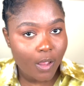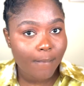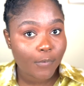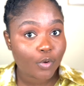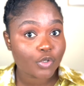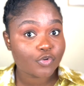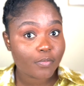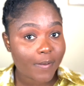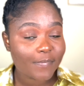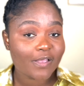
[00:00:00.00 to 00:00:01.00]
because
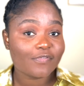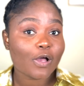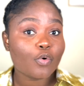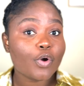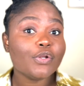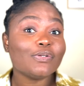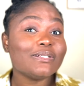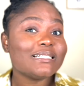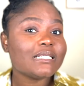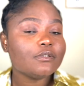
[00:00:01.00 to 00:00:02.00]
remember, if you are going on a
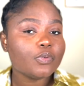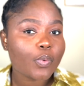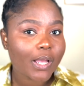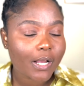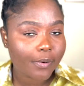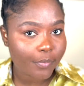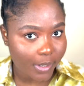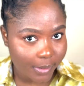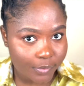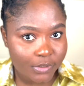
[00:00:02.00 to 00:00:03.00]
skilled worker
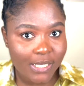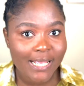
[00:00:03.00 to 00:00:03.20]
route,